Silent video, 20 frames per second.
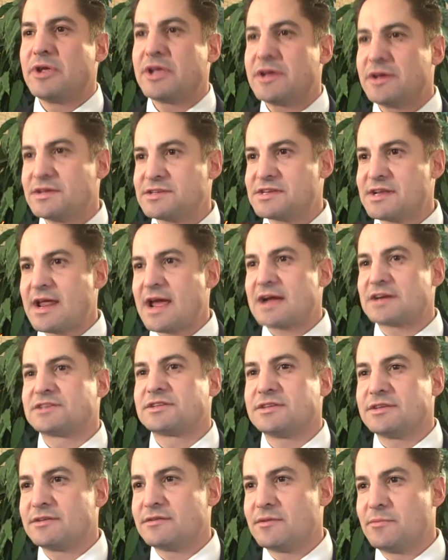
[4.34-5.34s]
Because it
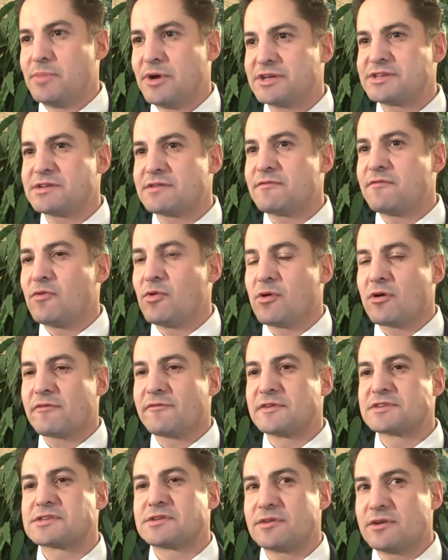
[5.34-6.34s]
actually, the budget
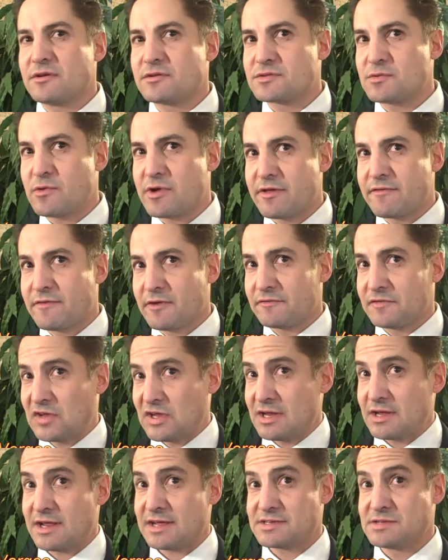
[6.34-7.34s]
for fiscal year
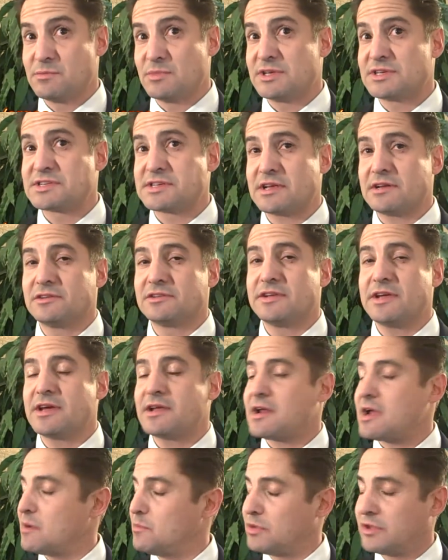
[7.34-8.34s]
2015 hasn't been settled
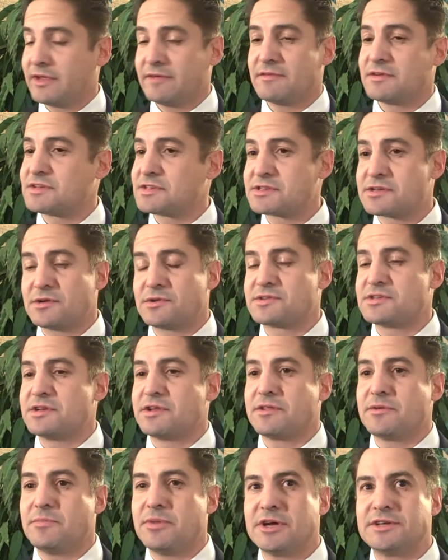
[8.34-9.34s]
yet, I believe it just goes
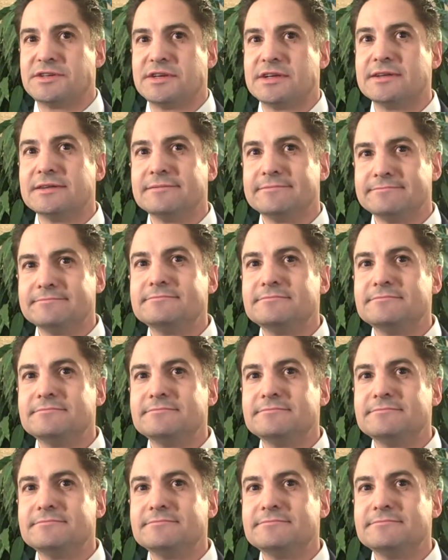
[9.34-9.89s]
into the budget.